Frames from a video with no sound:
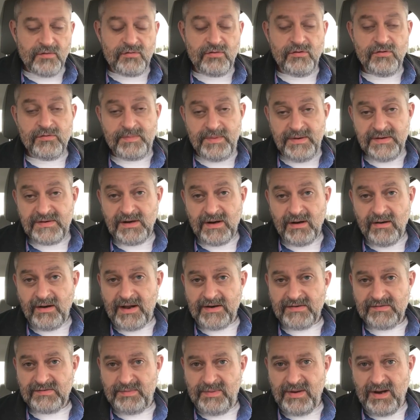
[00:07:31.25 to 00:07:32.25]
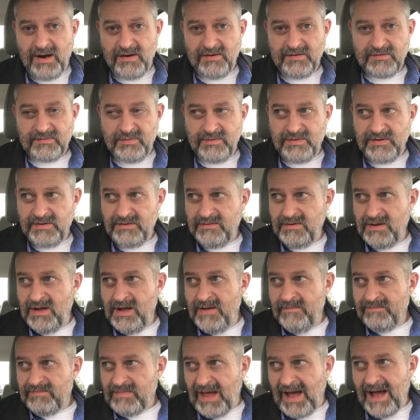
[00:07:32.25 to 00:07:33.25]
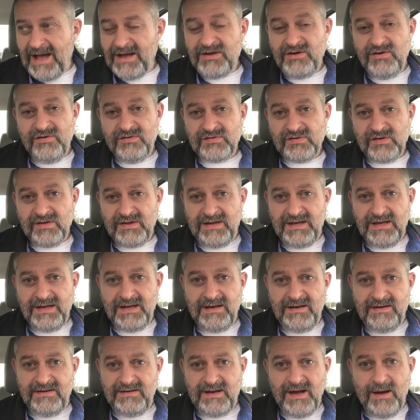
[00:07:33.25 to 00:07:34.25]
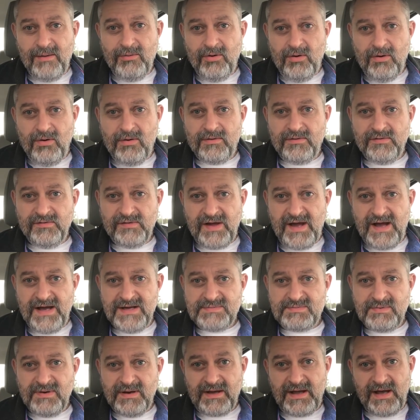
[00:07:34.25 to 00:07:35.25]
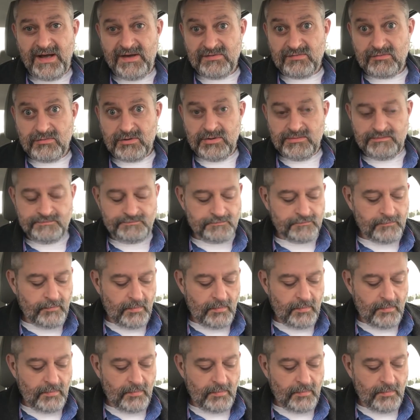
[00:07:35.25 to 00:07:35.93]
Truth be told, I'll just be honest with you, I usually get double orders of hash brown casserole.